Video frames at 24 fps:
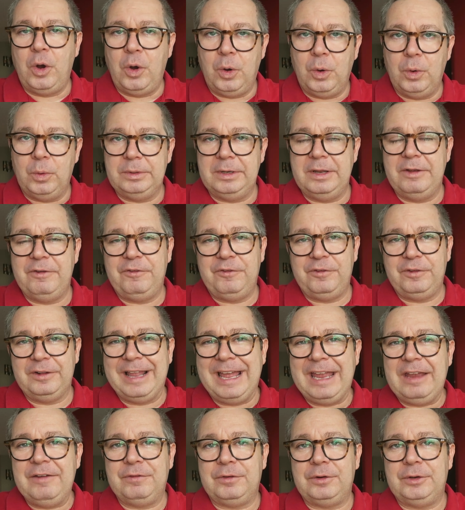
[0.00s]
own
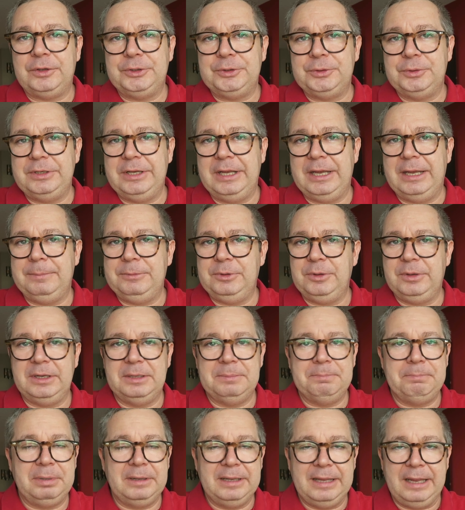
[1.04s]
flavor to them you
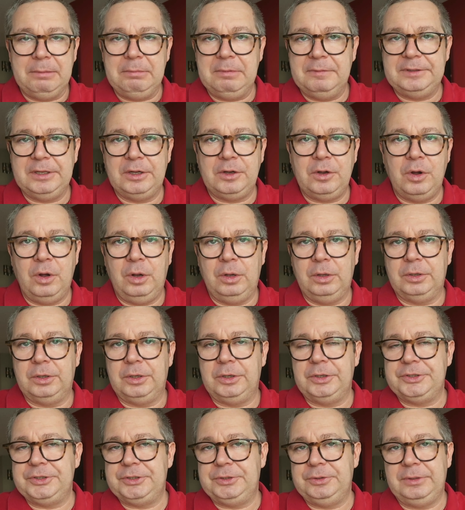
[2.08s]
can play with the
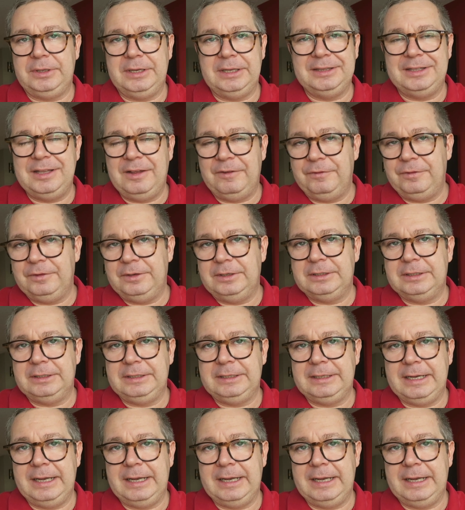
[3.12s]
colors you can definitely